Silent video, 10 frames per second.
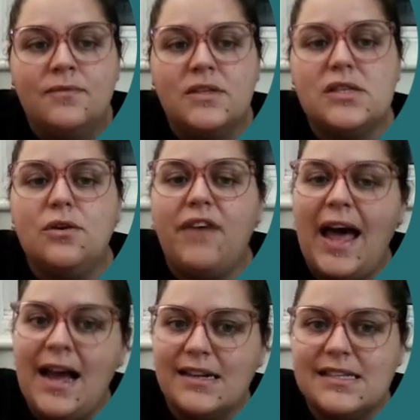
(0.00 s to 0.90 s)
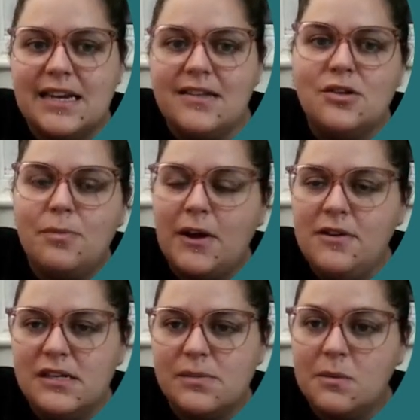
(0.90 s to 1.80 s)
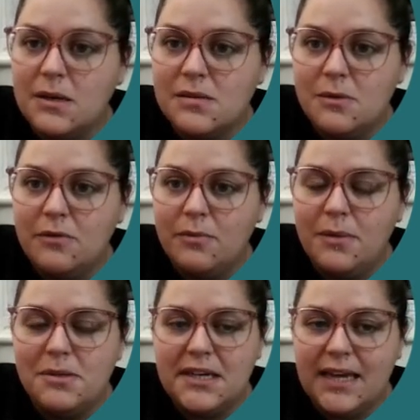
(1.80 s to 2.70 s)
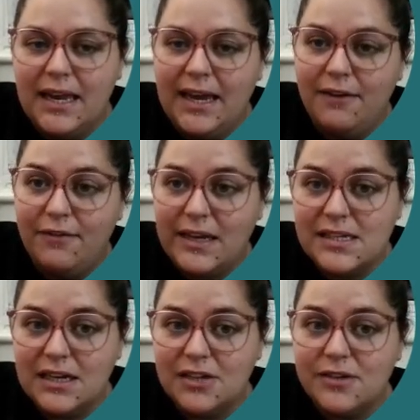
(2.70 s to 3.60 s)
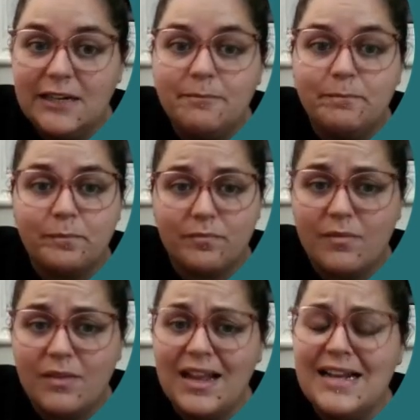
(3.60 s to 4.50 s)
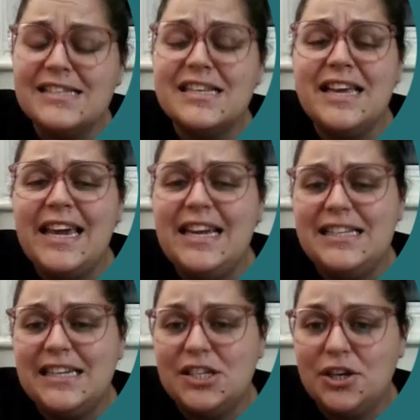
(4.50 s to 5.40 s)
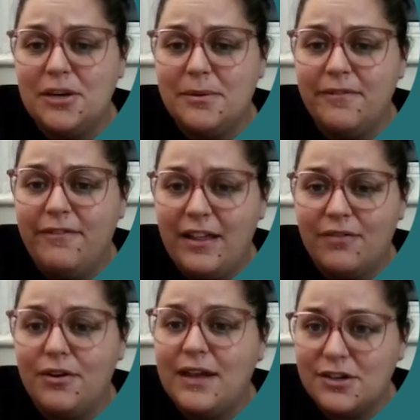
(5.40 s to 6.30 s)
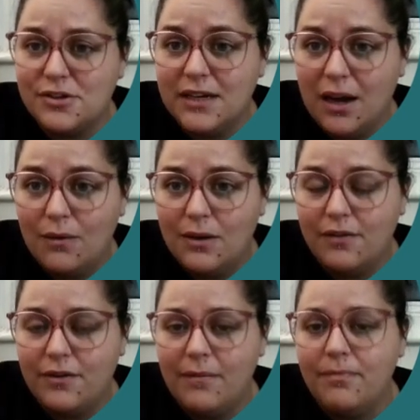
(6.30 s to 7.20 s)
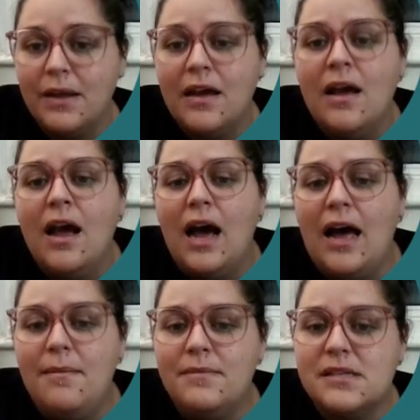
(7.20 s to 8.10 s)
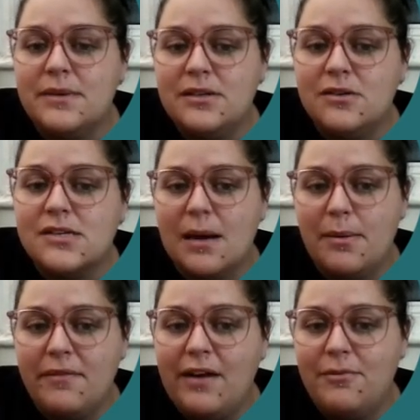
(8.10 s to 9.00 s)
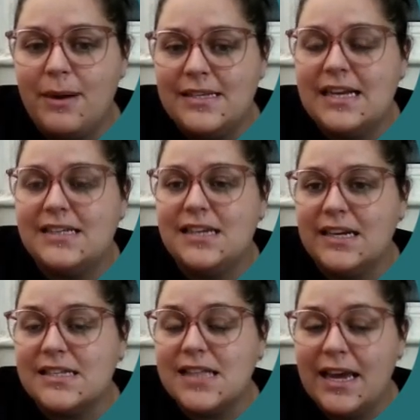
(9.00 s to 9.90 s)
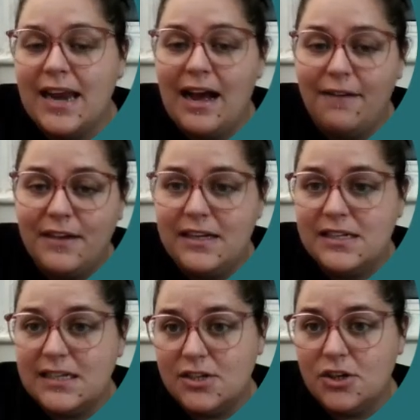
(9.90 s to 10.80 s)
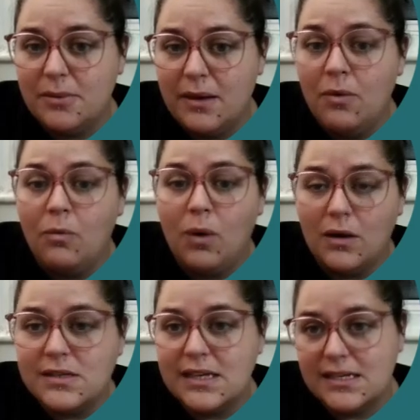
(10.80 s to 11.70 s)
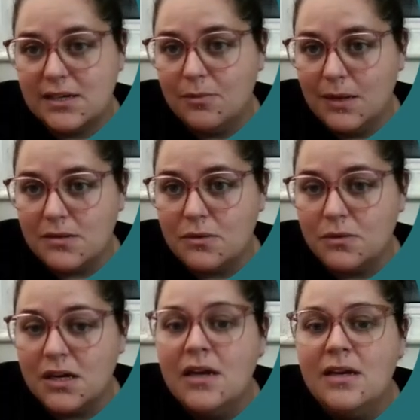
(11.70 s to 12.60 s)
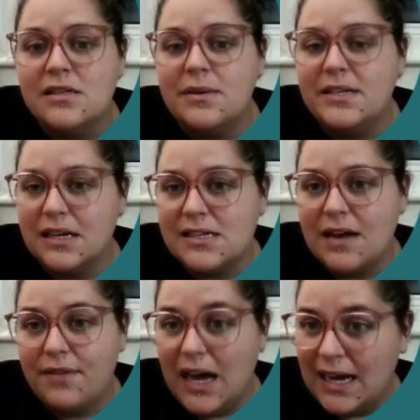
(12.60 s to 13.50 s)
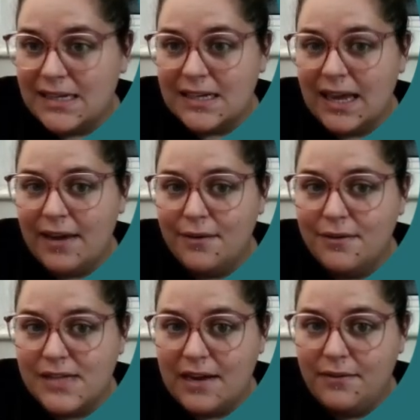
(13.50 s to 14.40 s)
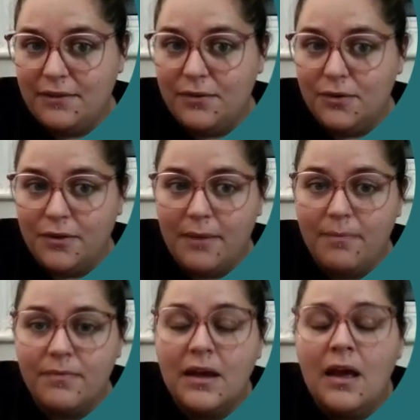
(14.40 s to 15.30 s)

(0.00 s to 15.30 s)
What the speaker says: The sort of accidental bonus of the muzzle movement, particularly in a vet surgery, is that the ET tube can fit through that treat hole in the front. So when dogs are coming around from anaesthetics, they can have the ET tube in whilst they're still muzzled. So it does have that added layer of safety for them.